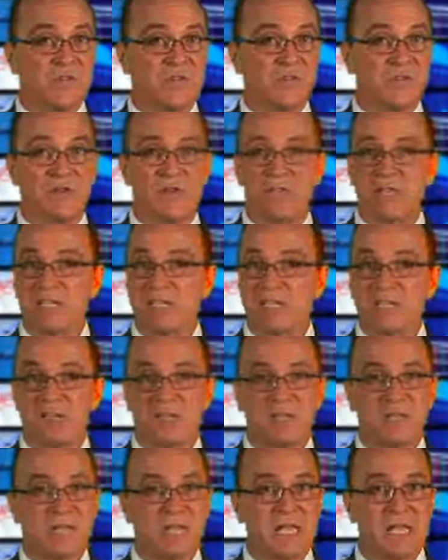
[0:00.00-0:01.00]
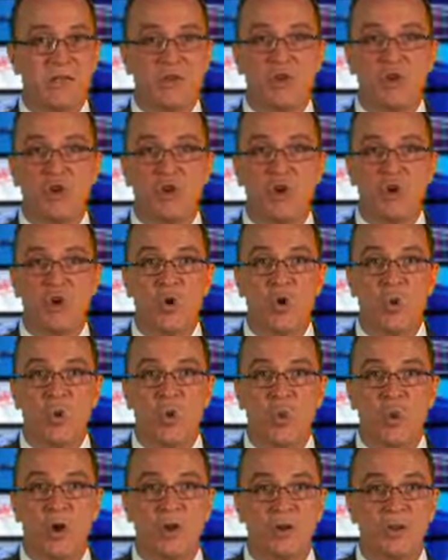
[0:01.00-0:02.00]
contract is something that you don't
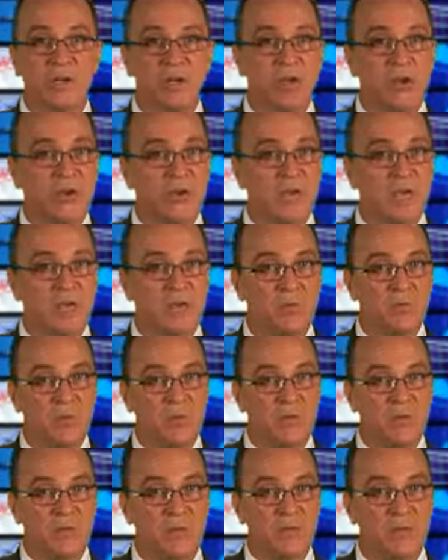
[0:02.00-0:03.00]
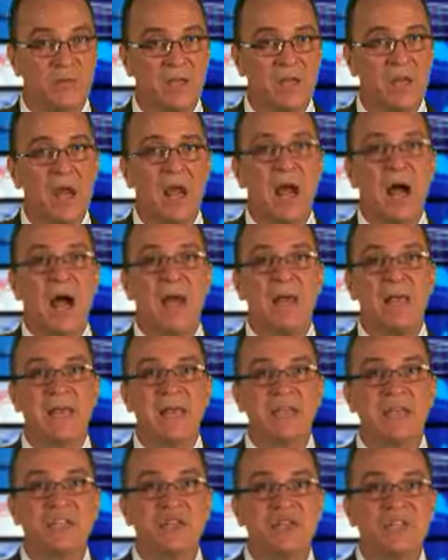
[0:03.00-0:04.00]
want to go ahead with, I
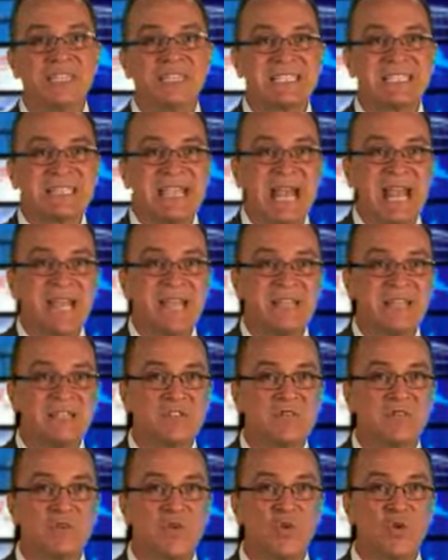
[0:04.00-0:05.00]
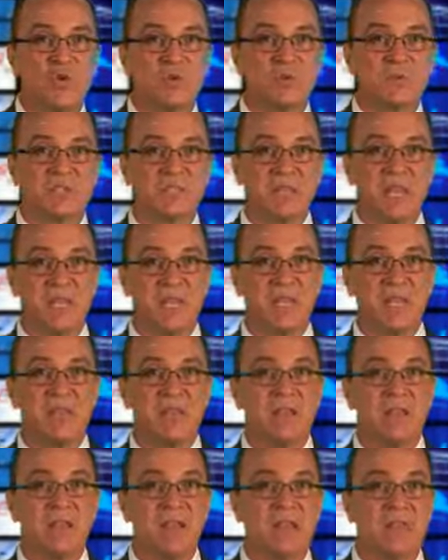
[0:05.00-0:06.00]
need you to sign this form
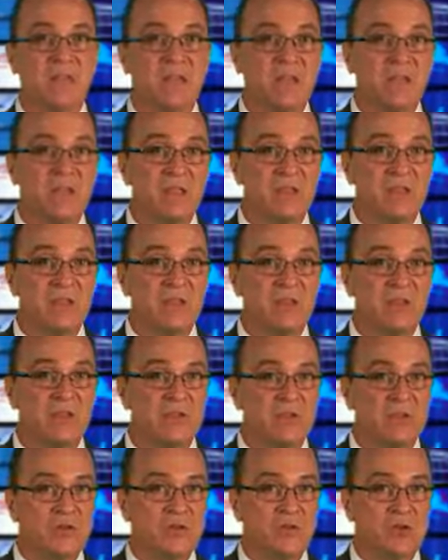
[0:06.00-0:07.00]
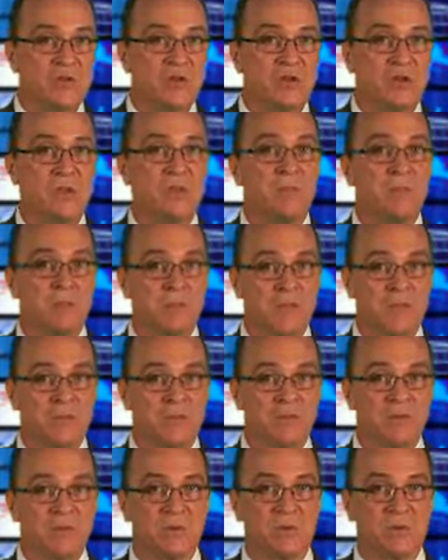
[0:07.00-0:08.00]
stating in the event that you do have a
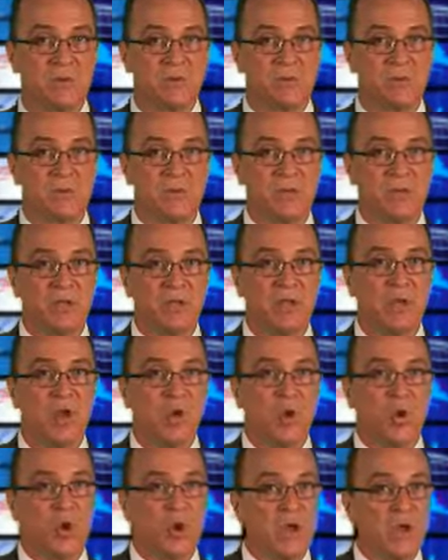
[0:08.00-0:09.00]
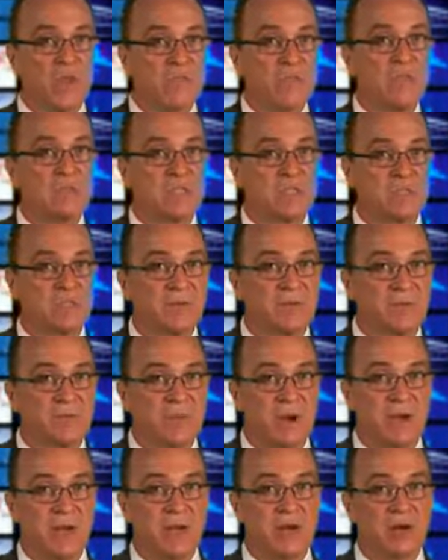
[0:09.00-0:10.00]
major repair bill or even something
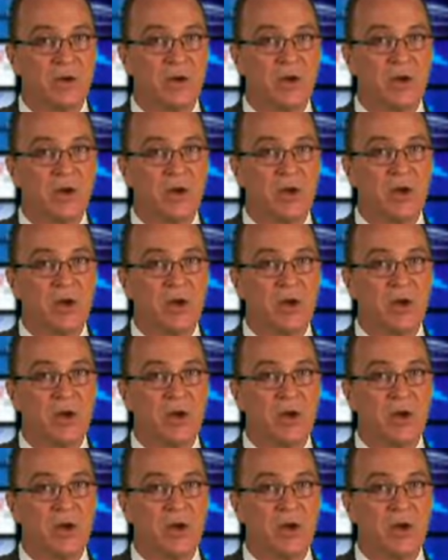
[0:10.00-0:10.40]
minor,